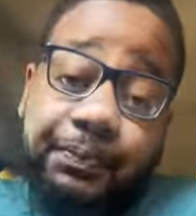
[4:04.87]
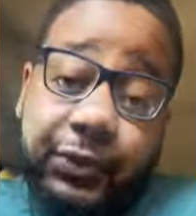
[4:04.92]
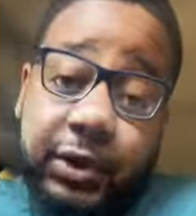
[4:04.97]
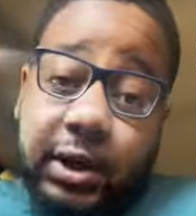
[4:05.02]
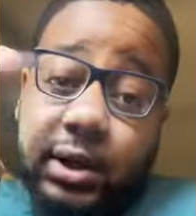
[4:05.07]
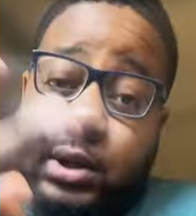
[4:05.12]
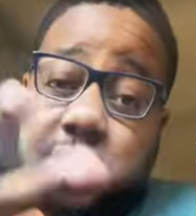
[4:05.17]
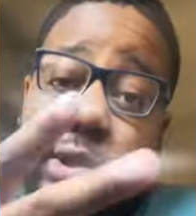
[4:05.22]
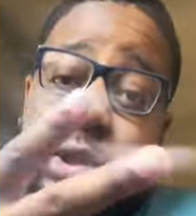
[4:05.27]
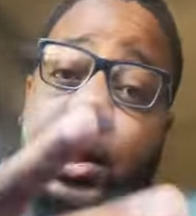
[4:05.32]

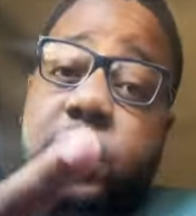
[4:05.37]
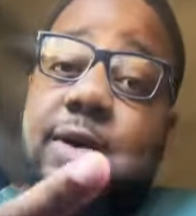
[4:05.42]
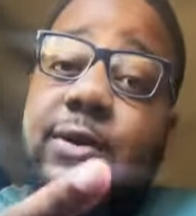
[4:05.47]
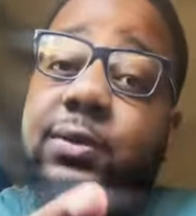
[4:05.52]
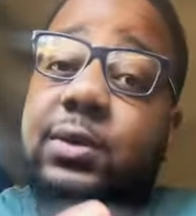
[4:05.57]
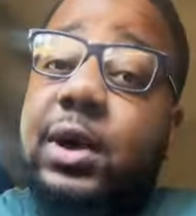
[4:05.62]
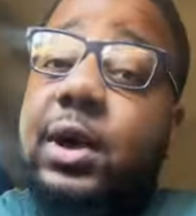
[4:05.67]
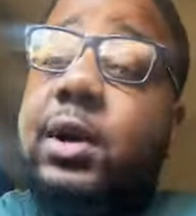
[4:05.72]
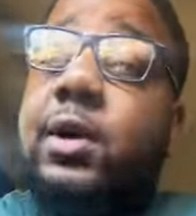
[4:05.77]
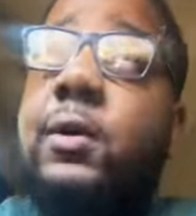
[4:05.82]
in the second
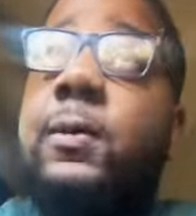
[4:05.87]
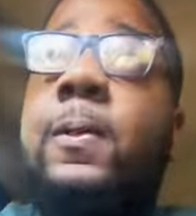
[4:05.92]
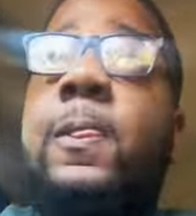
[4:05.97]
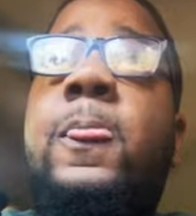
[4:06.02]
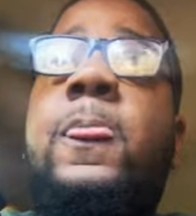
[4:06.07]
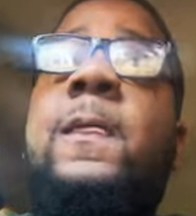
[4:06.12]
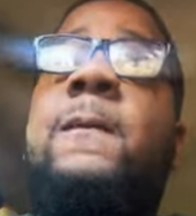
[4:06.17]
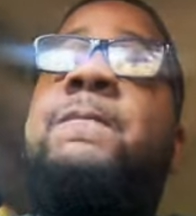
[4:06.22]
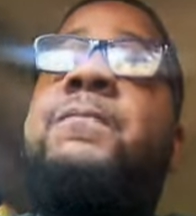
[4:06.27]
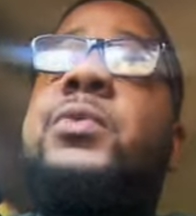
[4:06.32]
round
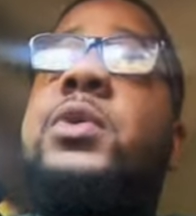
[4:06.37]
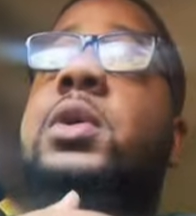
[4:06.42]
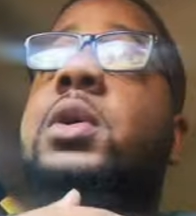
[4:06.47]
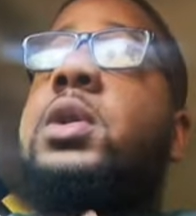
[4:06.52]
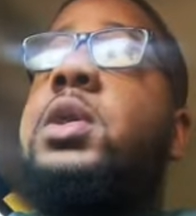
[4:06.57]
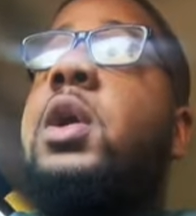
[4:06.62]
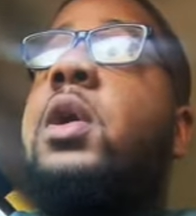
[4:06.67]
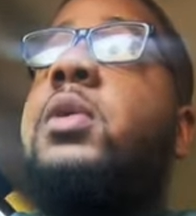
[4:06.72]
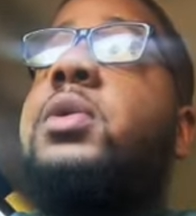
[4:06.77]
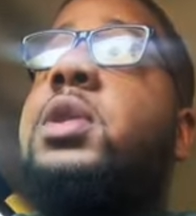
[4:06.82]
to
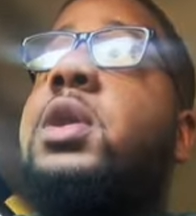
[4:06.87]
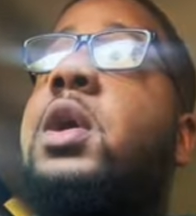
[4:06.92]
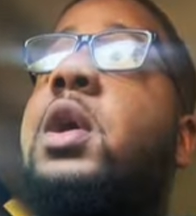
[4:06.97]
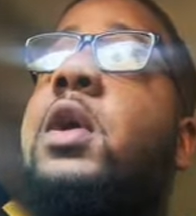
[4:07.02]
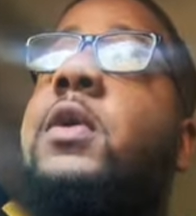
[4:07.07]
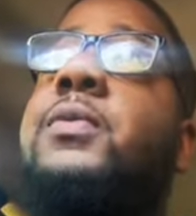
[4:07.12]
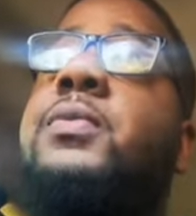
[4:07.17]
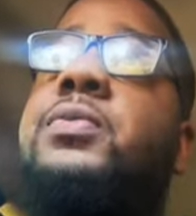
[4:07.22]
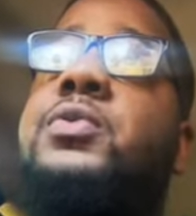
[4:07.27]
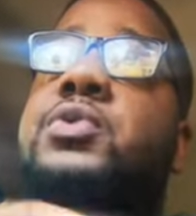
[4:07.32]
close it
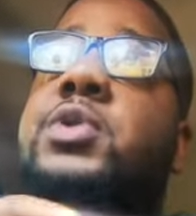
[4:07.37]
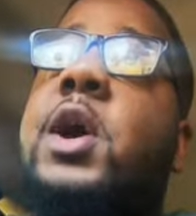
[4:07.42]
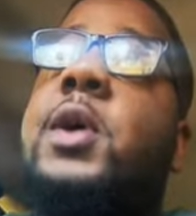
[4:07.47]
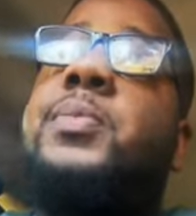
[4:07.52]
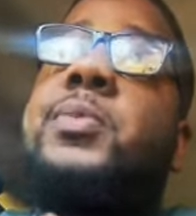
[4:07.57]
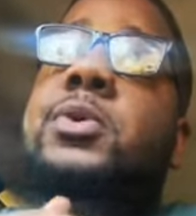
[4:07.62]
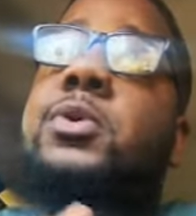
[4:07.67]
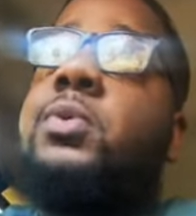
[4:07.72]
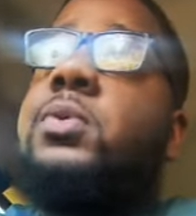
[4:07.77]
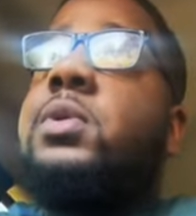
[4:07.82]
off,
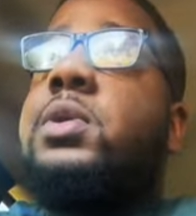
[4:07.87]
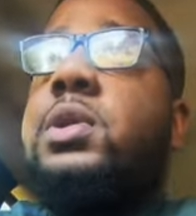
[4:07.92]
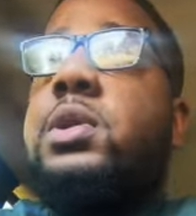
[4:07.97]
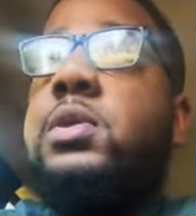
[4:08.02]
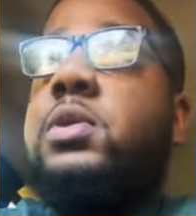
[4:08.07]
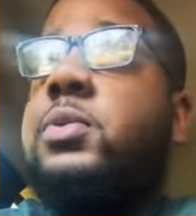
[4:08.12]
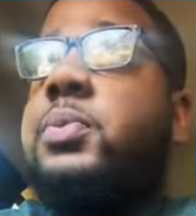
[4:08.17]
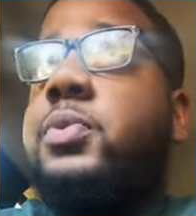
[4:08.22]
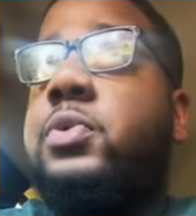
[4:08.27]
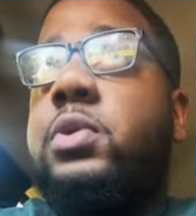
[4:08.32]
dropping
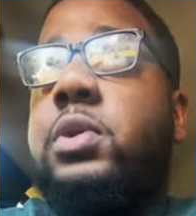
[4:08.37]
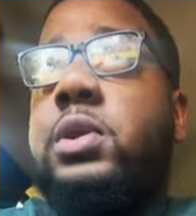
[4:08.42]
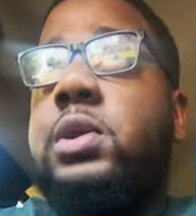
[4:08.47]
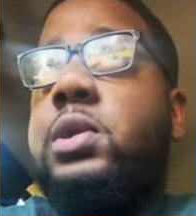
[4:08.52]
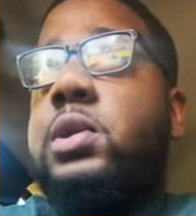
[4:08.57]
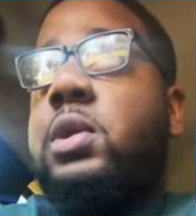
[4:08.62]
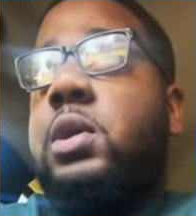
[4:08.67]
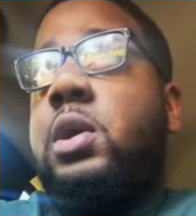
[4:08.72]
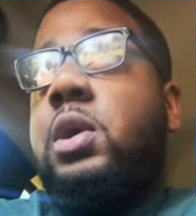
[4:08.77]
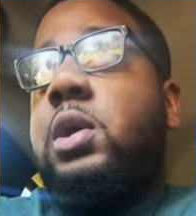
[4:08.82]
26 points.